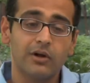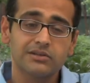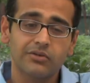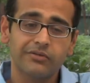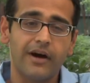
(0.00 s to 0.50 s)

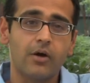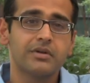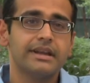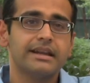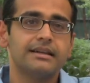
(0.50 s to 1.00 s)
also
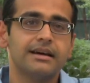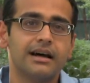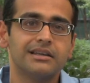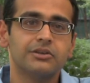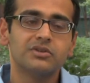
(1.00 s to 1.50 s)
founded
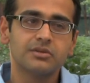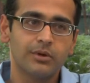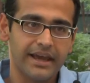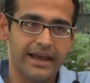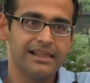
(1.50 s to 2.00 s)

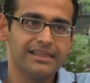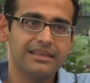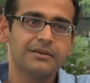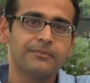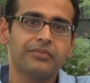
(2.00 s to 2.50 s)
Usable Health
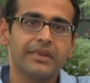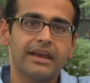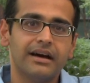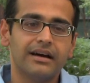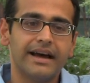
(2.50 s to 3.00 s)

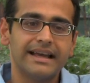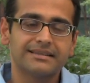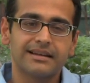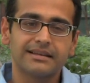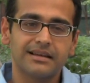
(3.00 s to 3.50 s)

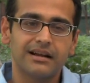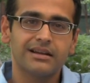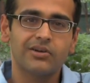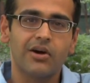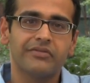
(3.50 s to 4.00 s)
as a
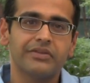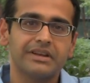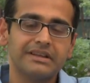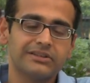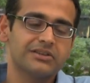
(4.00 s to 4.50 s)
result of the
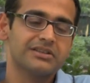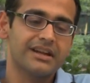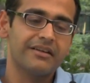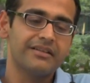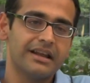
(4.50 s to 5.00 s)
research
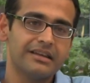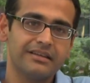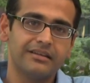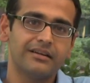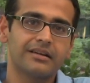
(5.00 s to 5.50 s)
that I've done
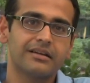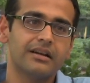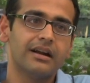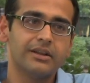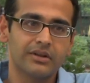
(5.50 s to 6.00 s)
here
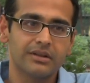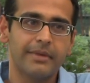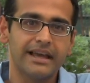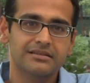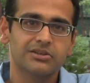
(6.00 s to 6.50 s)
during the
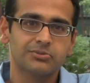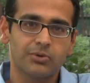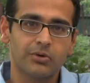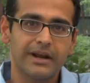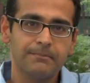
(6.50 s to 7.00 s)
master's
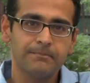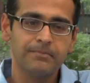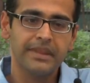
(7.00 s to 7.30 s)
program.